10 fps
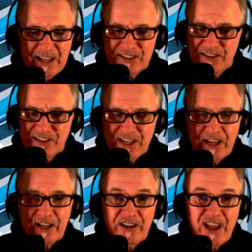
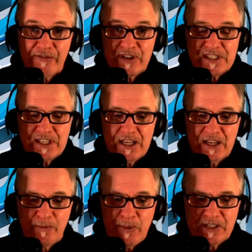Titanic, I haven't
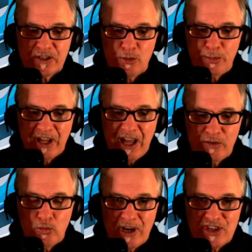seen. I picked it up, but I
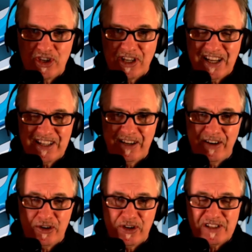haven't watched it yet. I
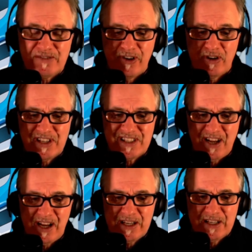heard it's fairly
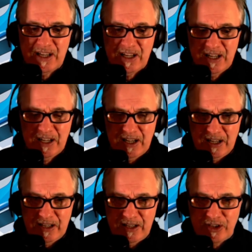solid
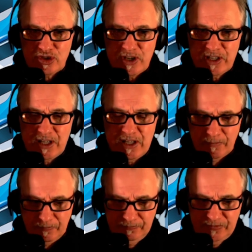in the 3D
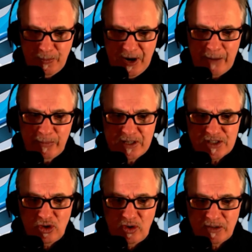department,
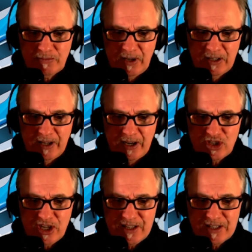so I'll get a
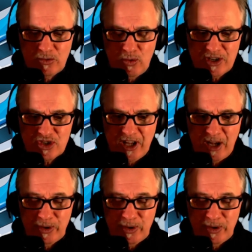chance to watch that.